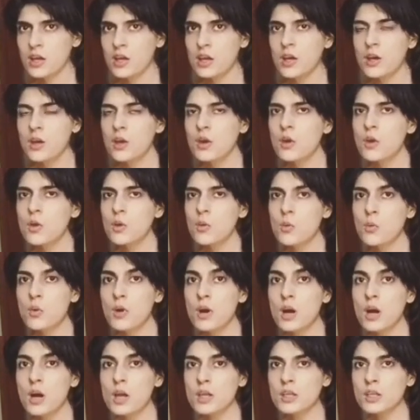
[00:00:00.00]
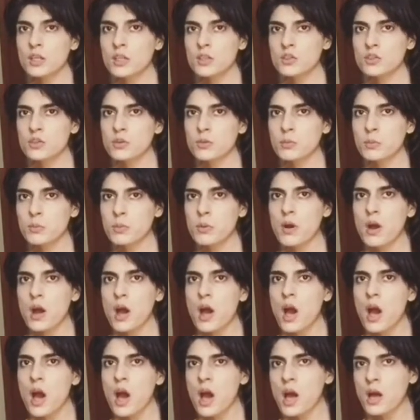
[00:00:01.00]
what is your
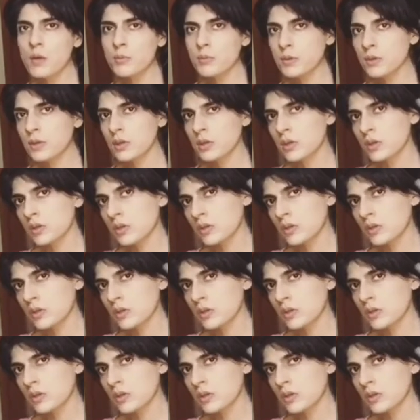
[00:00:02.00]
problem?